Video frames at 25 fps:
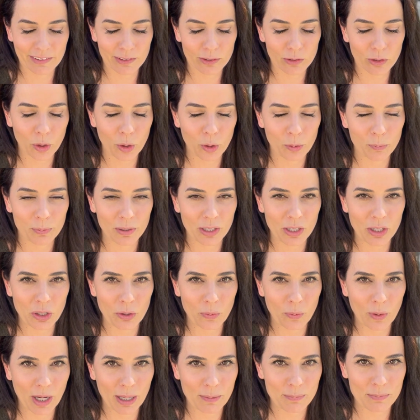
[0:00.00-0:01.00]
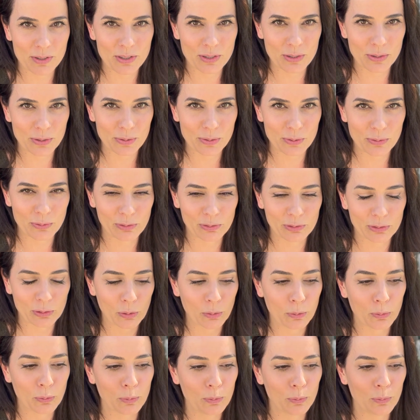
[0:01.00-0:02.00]
it'll open you up to
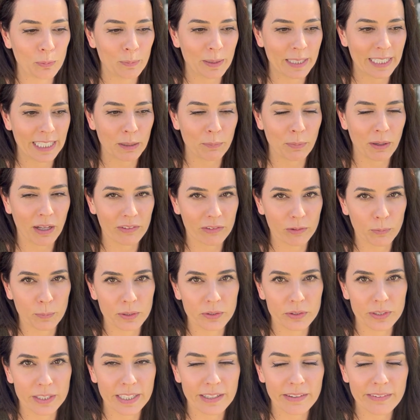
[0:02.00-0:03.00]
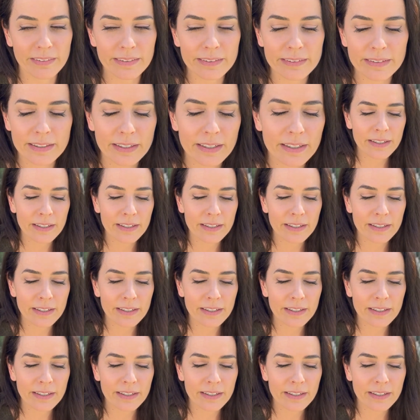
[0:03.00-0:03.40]
so many possibilities.